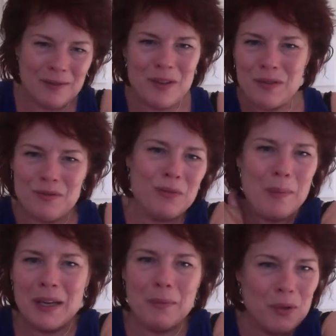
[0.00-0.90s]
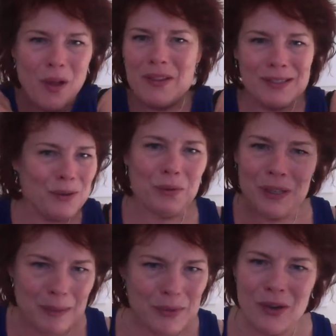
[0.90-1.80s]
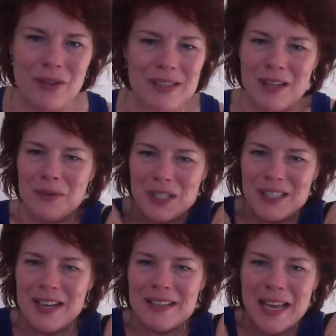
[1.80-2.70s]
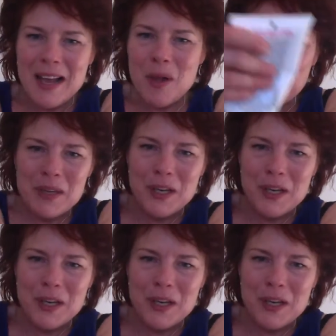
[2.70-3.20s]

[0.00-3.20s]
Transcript: I've been rubbing it with all these creams and all this stuff, which does help,